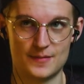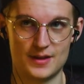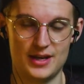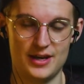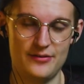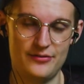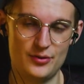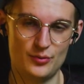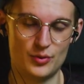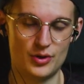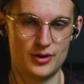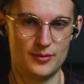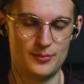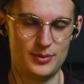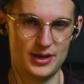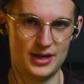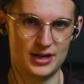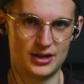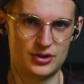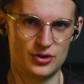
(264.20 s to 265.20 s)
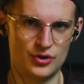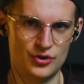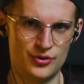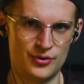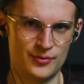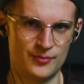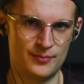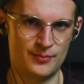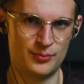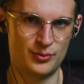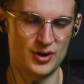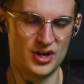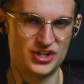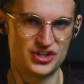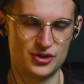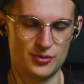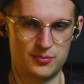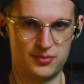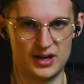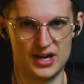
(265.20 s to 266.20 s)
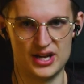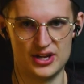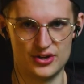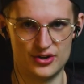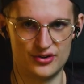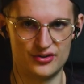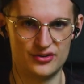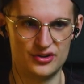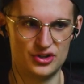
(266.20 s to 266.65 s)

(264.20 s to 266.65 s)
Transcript: if you want to be a good pressure player,